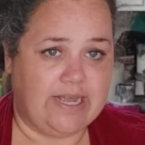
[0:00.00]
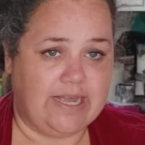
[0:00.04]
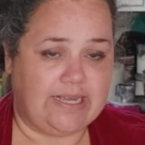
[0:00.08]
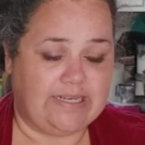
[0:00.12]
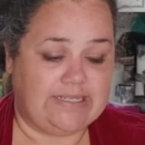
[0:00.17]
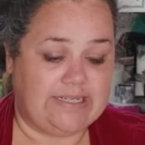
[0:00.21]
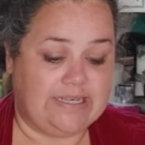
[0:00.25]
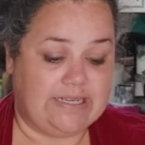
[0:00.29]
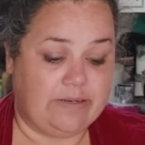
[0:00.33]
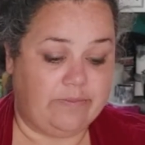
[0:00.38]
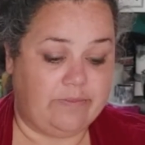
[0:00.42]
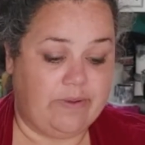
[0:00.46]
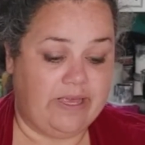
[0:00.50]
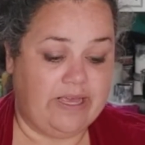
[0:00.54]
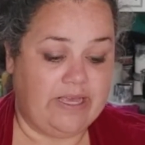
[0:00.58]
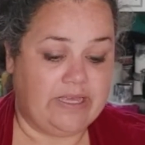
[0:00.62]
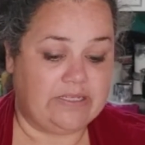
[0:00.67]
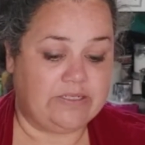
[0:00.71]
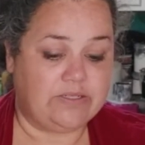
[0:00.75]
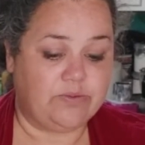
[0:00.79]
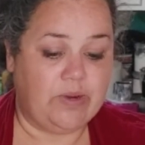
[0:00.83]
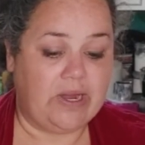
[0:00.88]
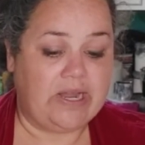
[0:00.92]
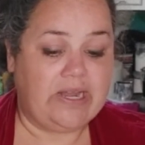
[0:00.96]
I did
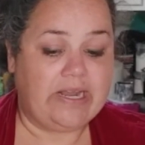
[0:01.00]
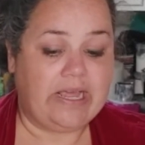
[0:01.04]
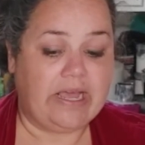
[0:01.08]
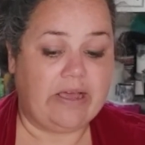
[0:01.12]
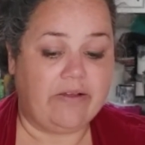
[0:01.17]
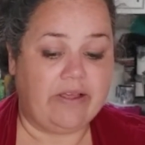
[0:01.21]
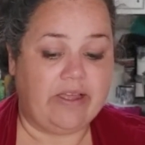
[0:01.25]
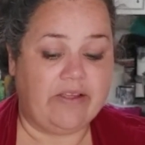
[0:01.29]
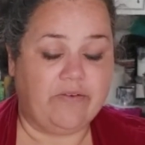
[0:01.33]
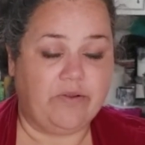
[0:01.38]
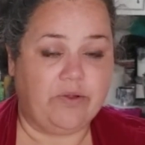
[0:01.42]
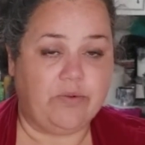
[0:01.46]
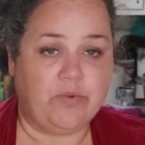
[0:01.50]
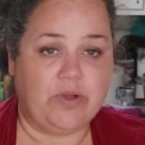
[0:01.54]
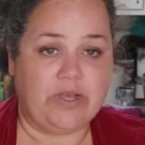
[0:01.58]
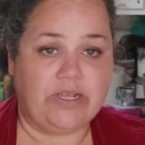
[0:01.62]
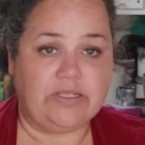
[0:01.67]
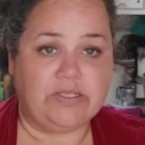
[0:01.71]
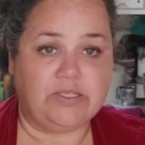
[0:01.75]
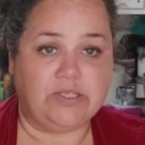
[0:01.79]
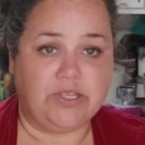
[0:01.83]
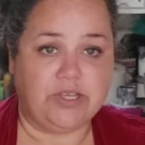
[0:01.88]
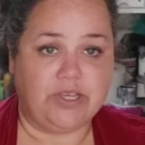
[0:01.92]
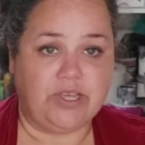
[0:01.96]
because right now
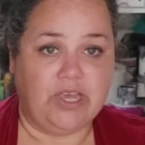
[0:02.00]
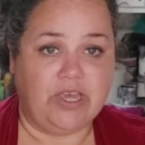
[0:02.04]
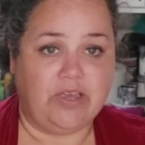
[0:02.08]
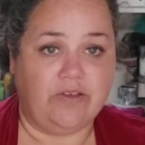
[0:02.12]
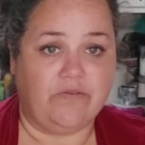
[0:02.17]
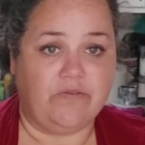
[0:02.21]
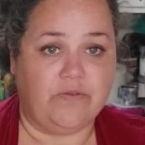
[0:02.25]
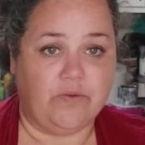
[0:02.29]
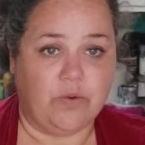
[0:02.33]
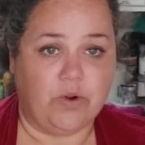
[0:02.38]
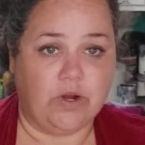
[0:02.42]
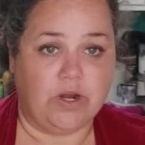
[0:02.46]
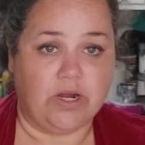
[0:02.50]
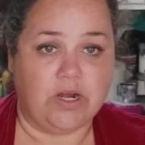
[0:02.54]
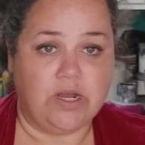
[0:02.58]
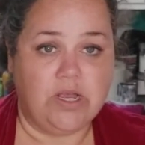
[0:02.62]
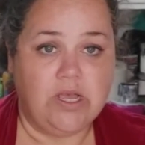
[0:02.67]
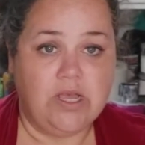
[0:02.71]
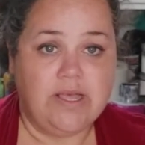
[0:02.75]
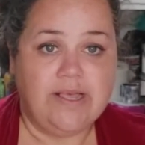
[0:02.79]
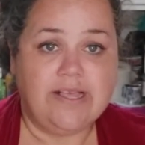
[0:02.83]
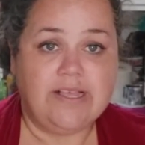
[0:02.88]
everyone's looking for